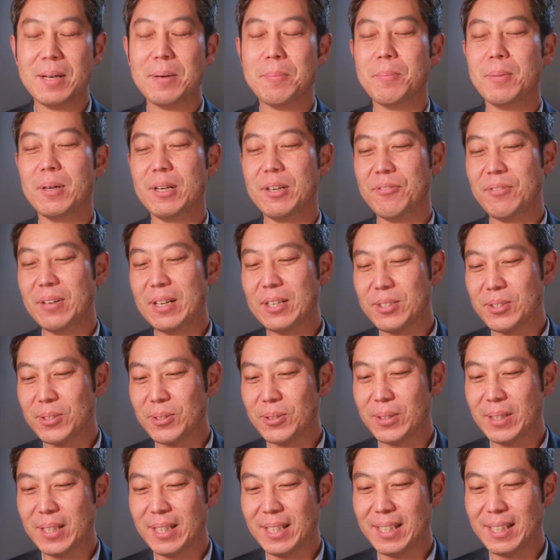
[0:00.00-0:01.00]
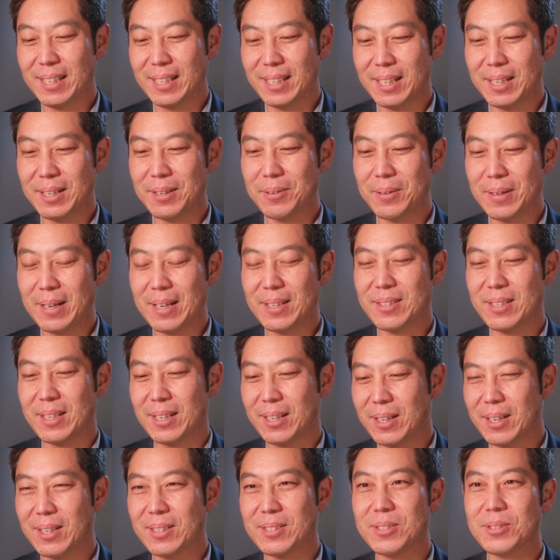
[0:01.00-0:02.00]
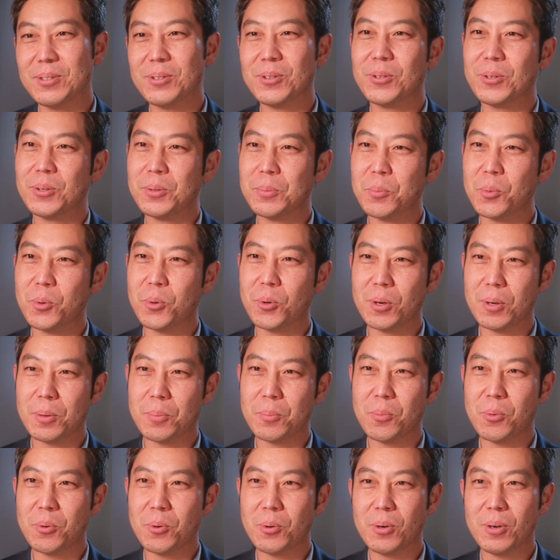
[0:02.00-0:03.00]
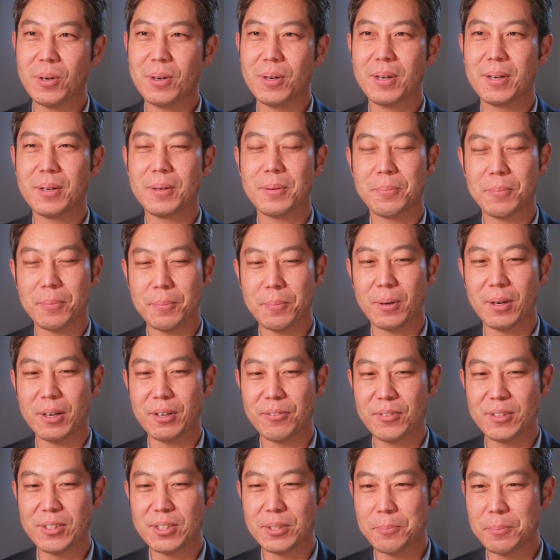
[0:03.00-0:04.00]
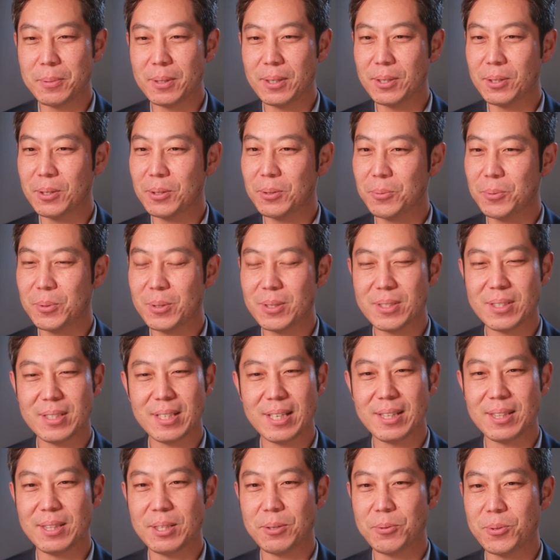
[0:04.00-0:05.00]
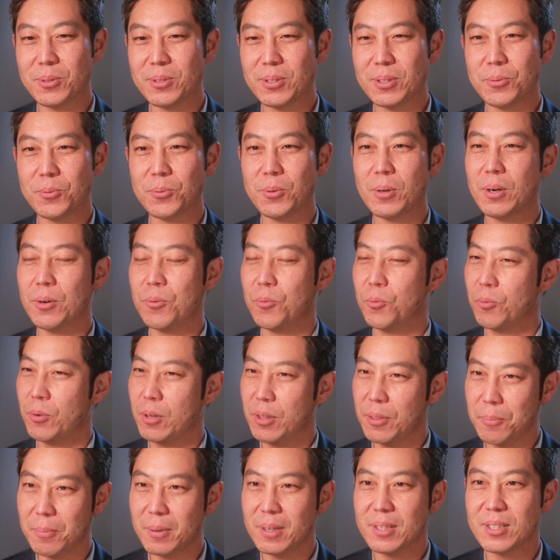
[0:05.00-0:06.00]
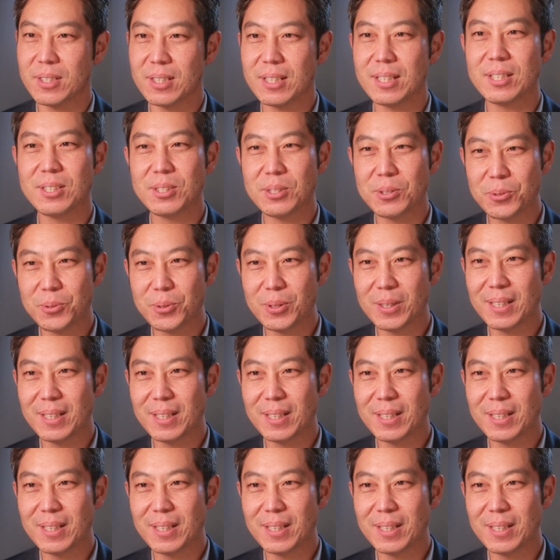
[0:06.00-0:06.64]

But eventually, uh, as I got to learn more and more, part of its appeal was that there was a, a rhythmicity to